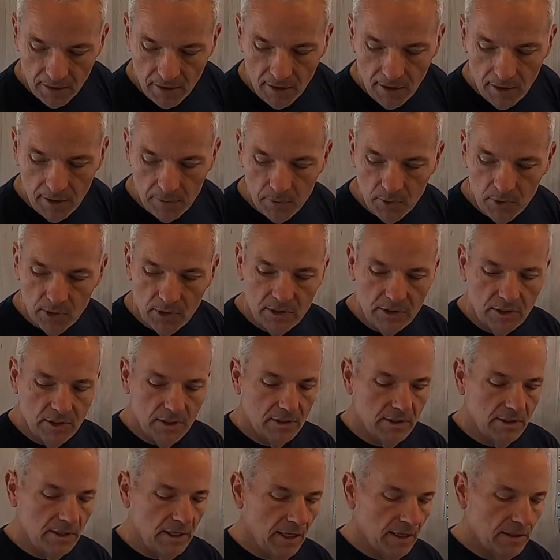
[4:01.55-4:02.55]
I'm going to
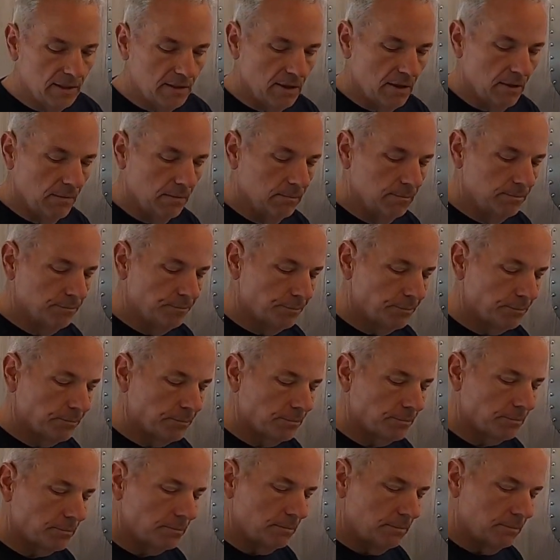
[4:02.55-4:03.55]
just take some
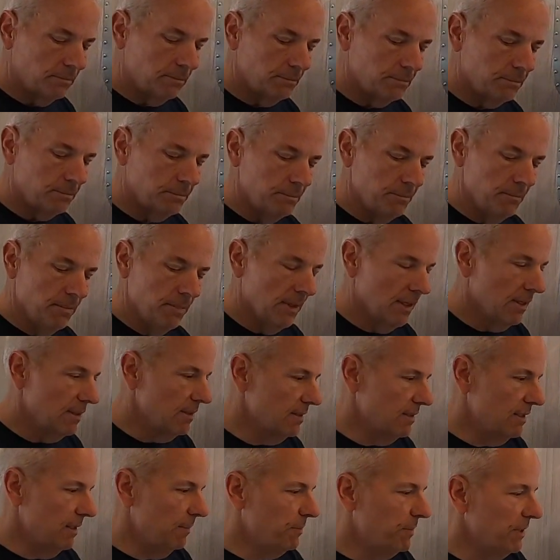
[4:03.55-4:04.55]

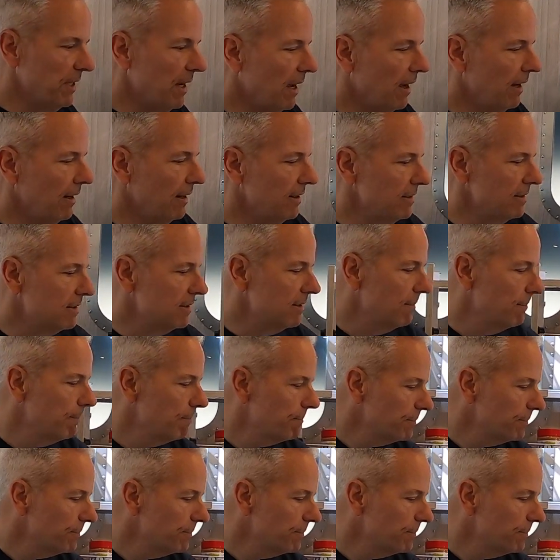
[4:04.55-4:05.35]
zip ties